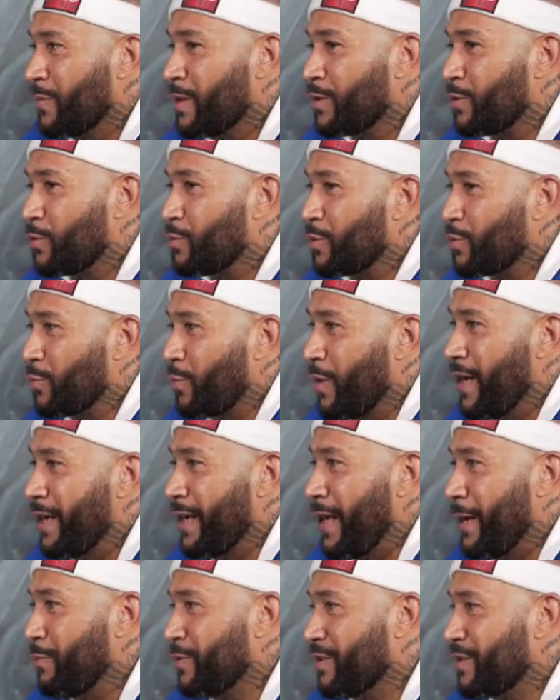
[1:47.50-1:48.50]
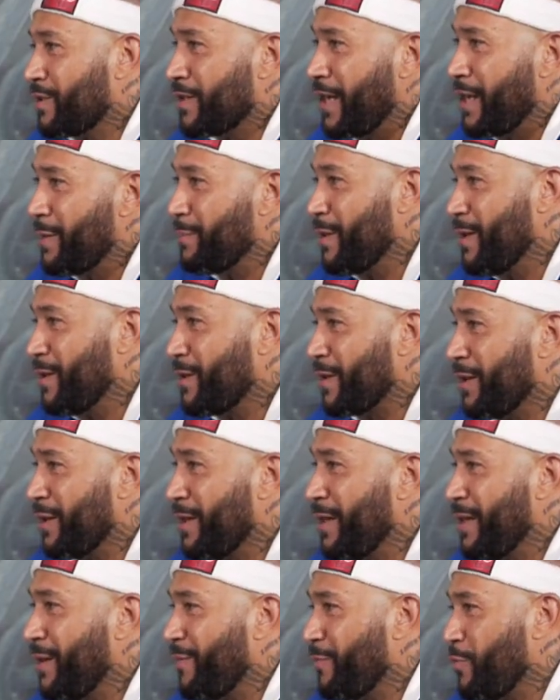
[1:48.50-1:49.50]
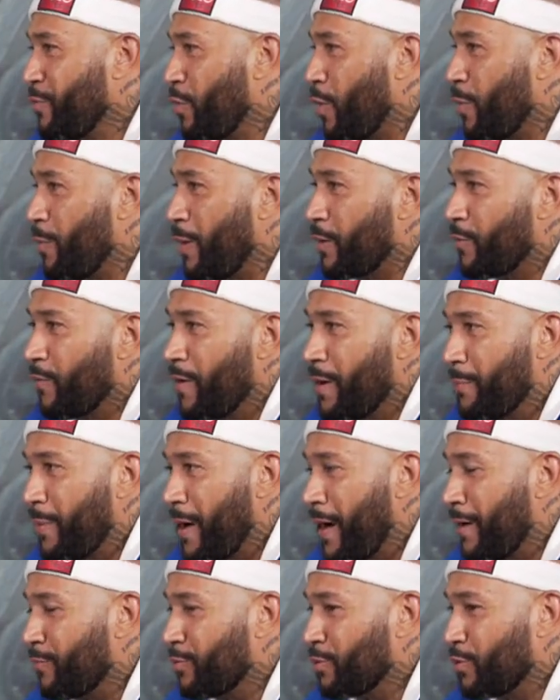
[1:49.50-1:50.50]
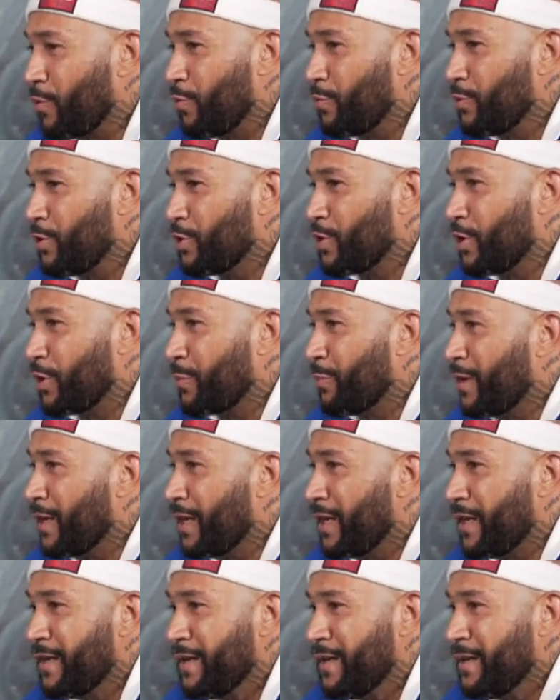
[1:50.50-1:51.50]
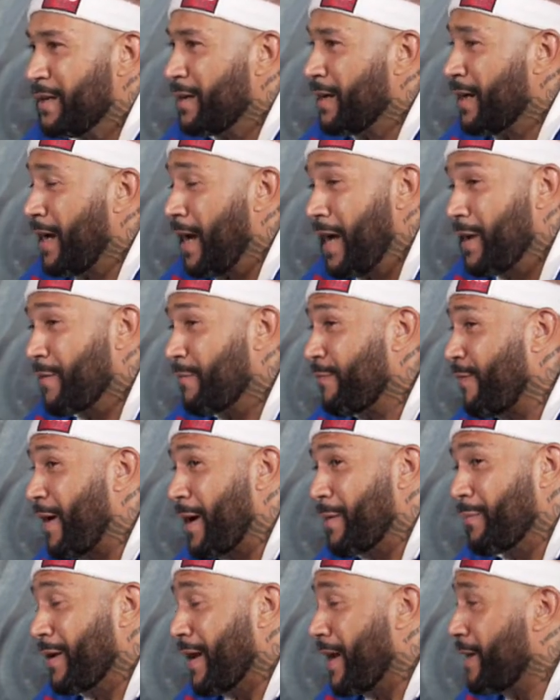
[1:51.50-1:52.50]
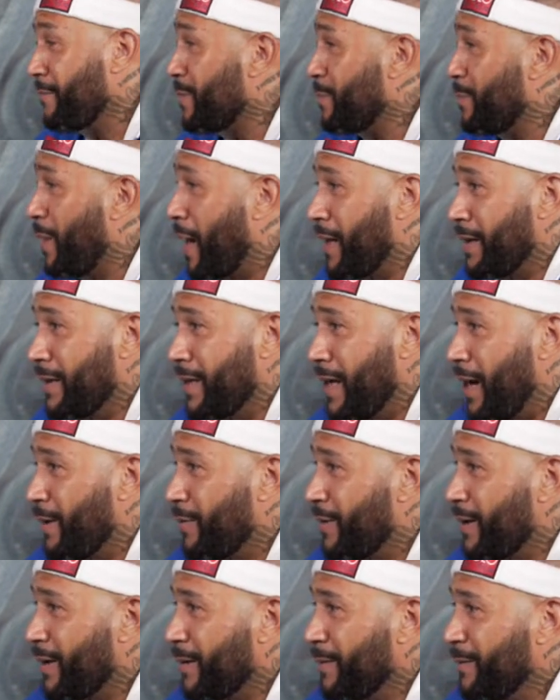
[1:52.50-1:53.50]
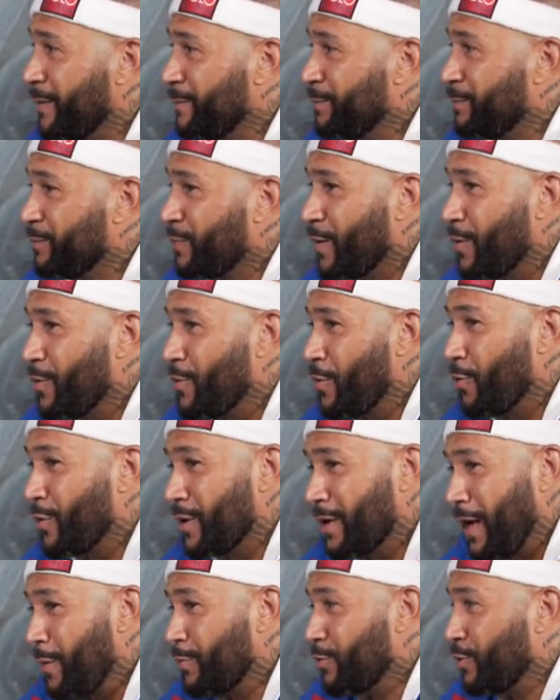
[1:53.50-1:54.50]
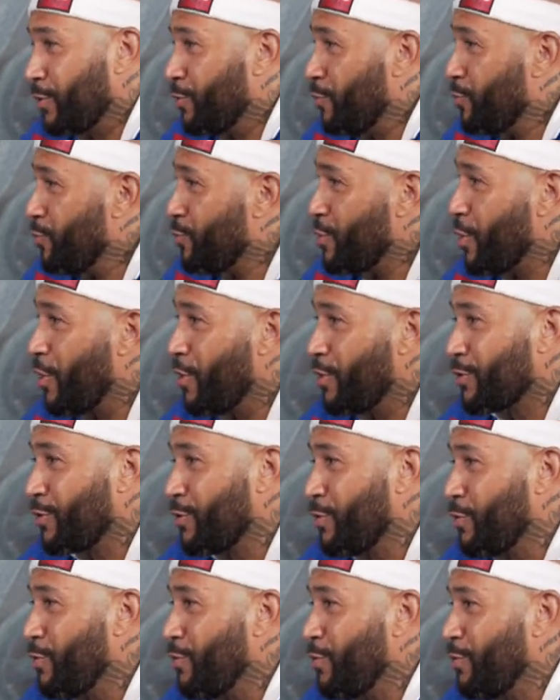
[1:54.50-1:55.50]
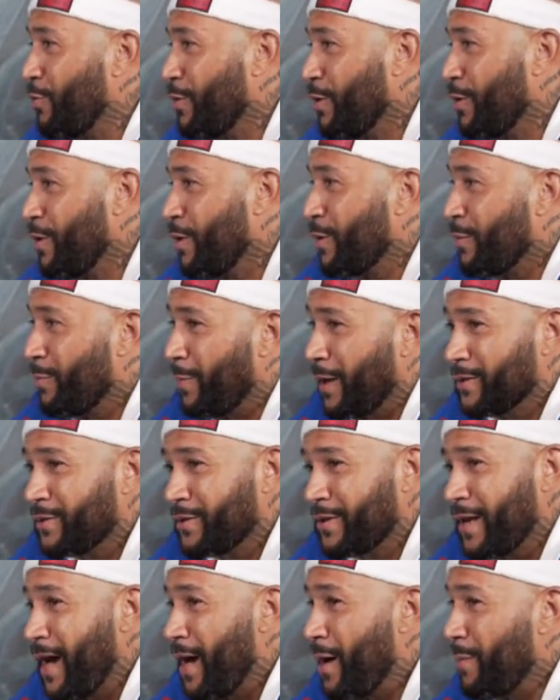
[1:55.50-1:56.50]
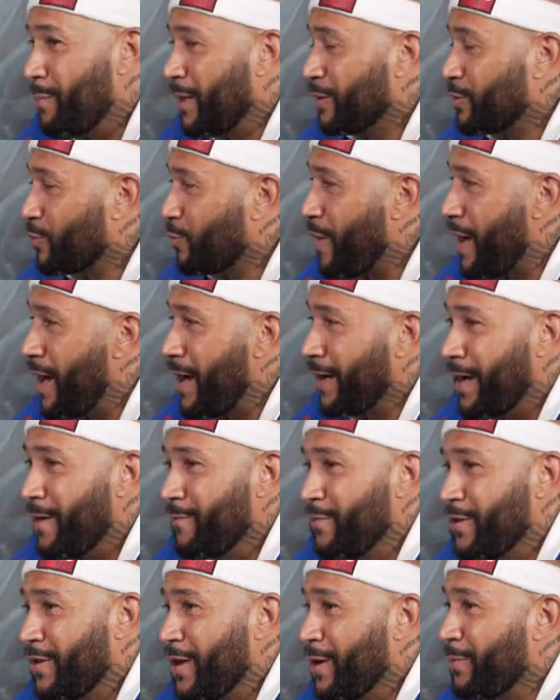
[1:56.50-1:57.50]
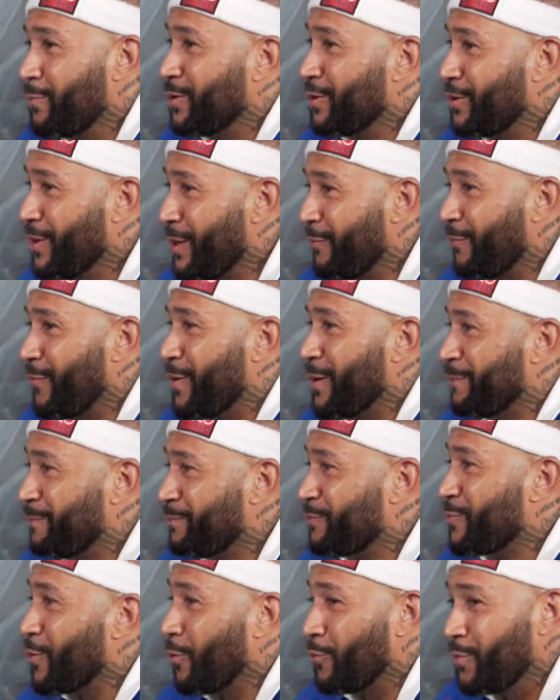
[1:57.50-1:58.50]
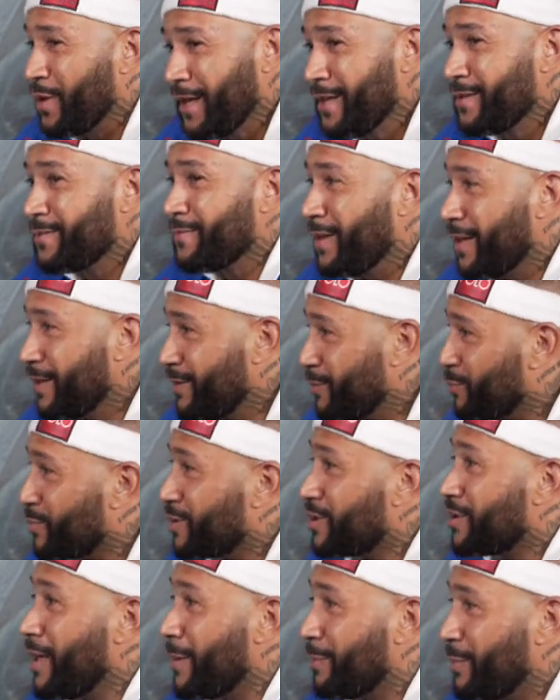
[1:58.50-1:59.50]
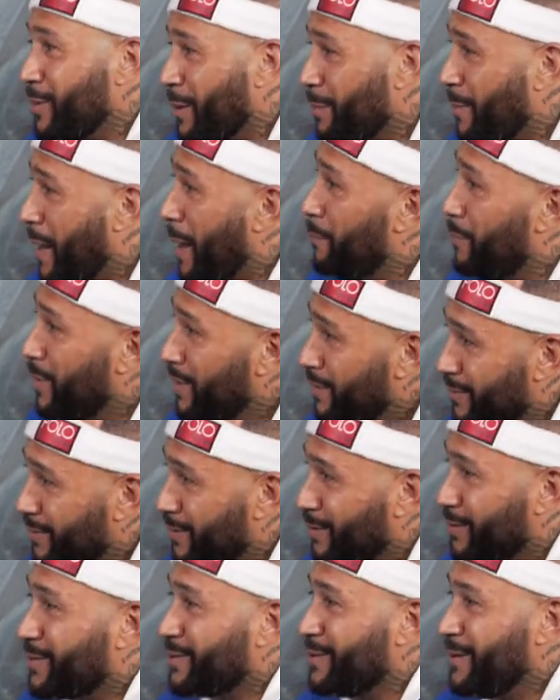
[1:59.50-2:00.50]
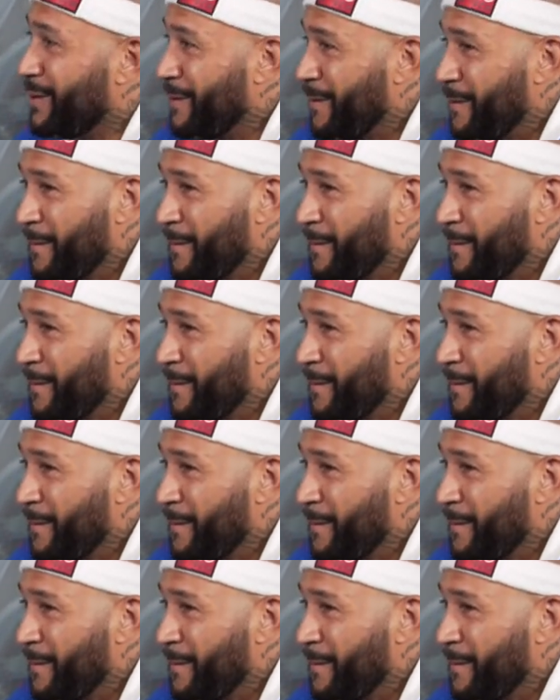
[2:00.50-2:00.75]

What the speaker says: This was where they would send me to live. You know, my grandparents always took me in. I had to fight with everybody out here, you know, because I was a New York dude. My style, my swag, everything was different. So niggas was stepping into my business.